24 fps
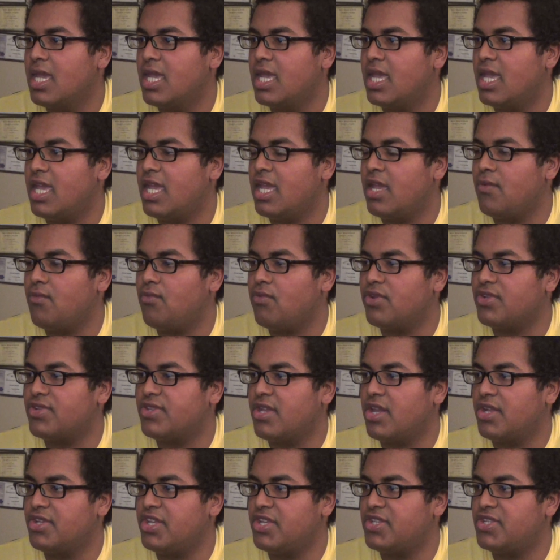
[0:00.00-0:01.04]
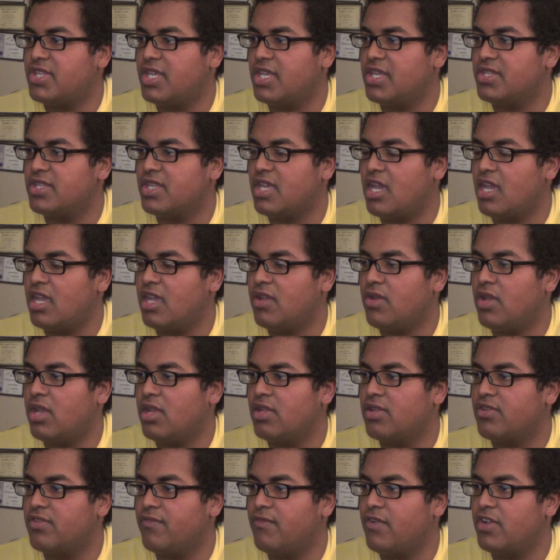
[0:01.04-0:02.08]
And Sanji says,
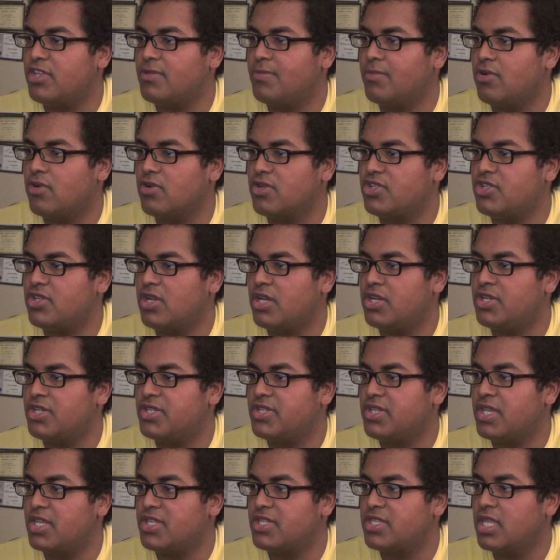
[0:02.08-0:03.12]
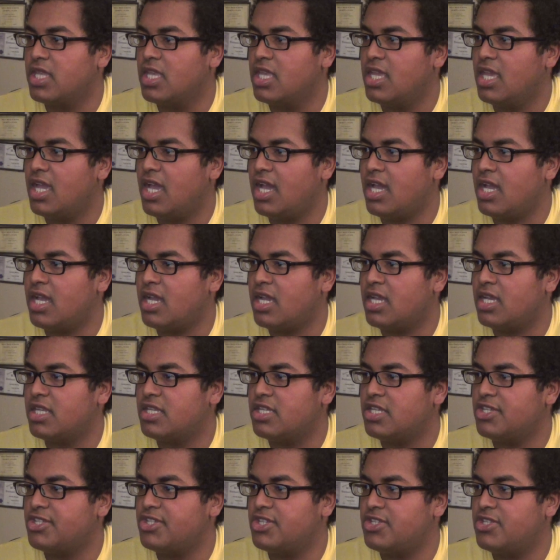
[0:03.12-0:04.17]
and Visible Judge says,
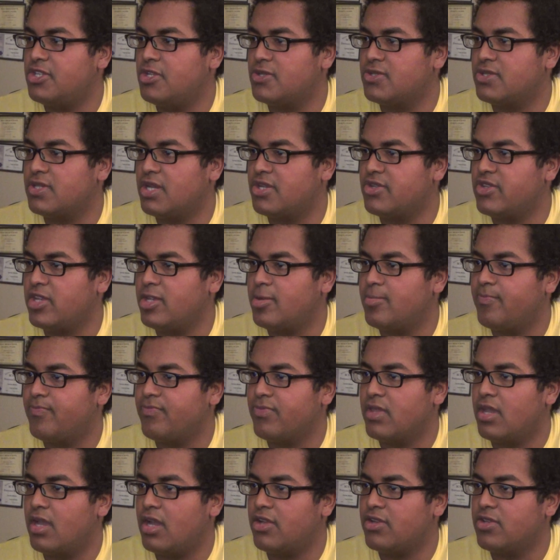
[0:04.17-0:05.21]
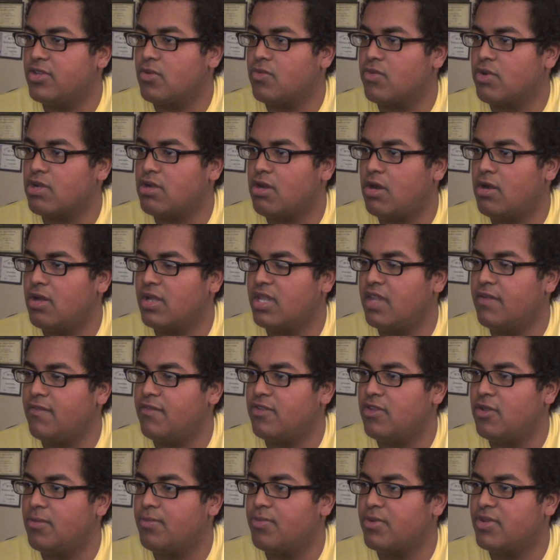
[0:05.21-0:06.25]
it's just you, Sanji. I recall giving
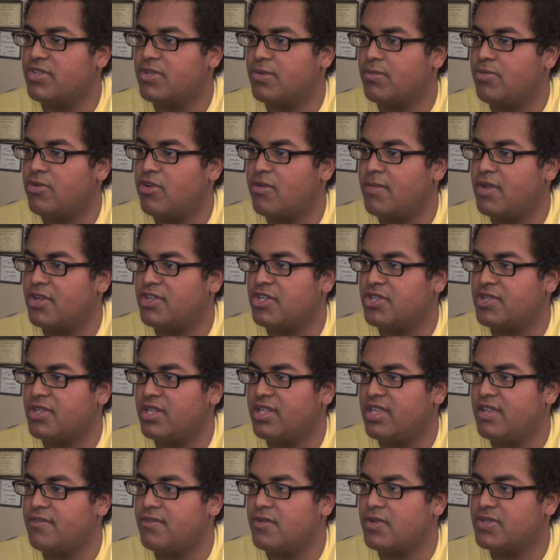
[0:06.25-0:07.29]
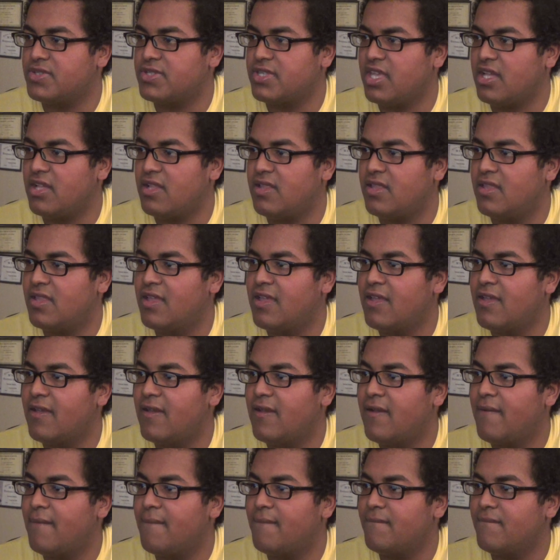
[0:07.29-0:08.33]
you permission to leave your cell.
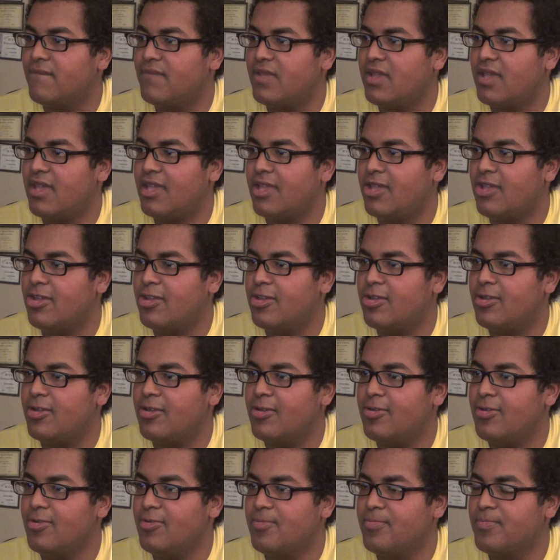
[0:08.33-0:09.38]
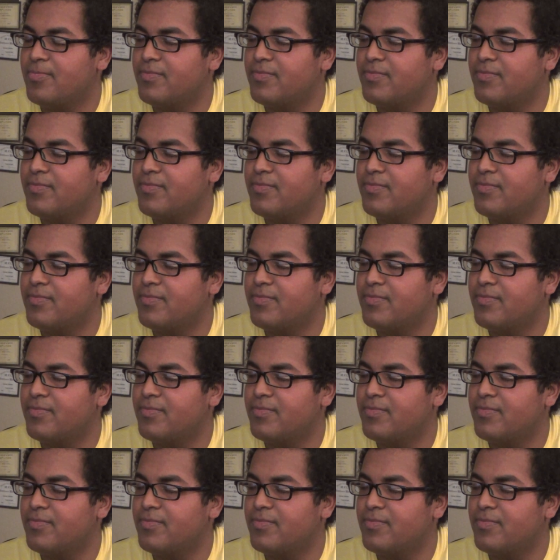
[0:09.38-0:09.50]
Uh-oh.